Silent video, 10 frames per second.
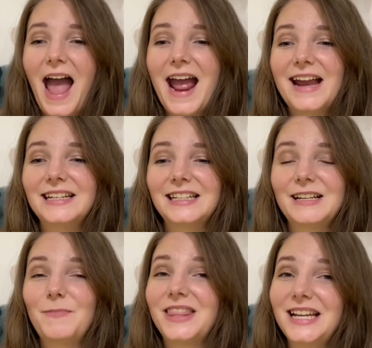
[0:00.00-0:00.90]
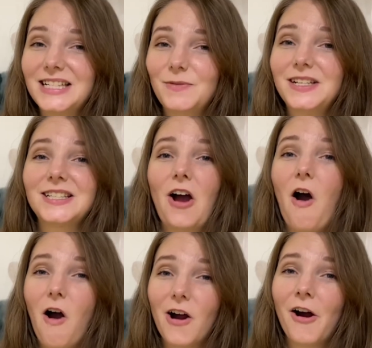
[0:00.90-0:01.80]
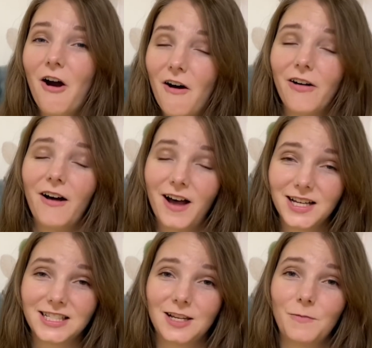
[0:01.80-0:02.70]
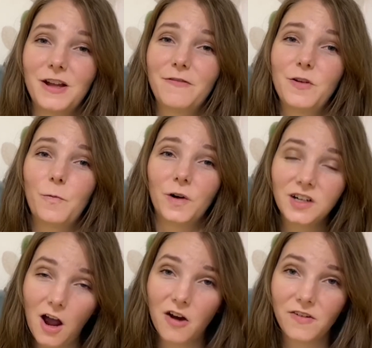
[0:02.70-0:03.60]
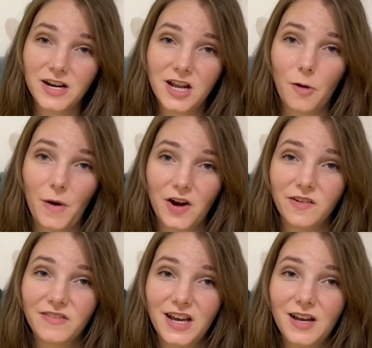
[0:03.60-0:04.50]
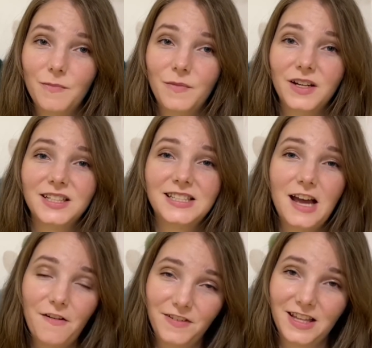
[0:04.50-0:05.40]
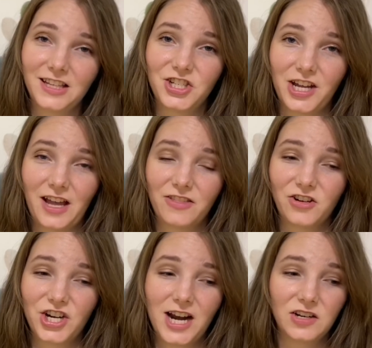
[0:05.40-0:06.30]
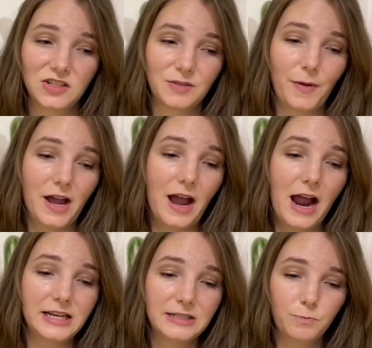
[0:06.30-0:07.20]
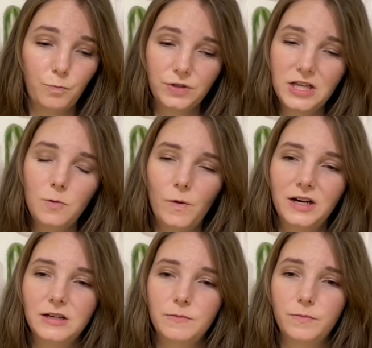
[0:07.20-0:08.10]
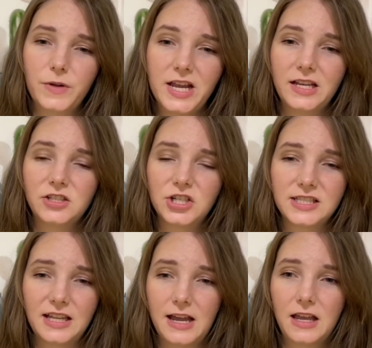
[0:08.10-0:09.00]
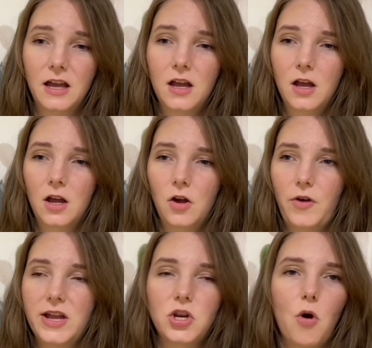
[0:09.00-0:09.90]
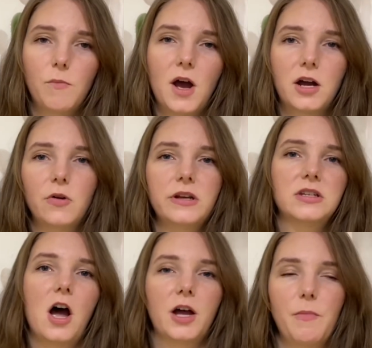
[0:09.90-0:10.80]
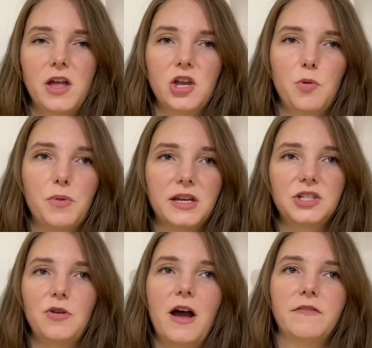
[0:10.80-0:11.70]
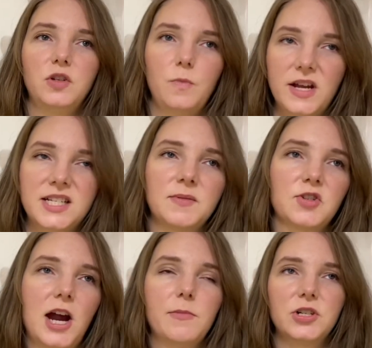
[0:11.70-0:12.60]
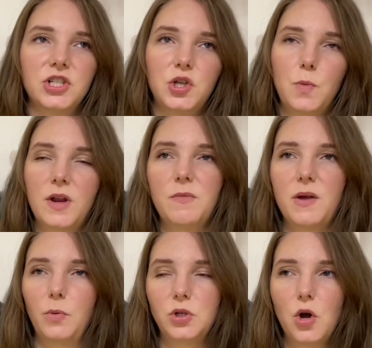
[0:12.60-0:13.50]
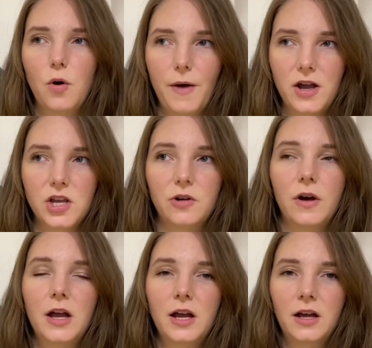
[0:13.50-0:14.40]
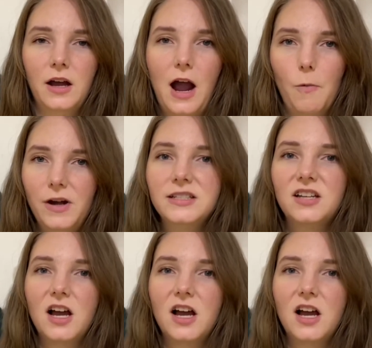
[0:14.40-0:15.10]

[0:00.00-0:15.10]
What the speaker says: But these ones are all awesome. If you weren't already aware of them, definitely check out their channels. But I didn't want to be just like, okay, no, I'm not going to talk about you because you have too many subscribers and too many people know about you. I wanted to talk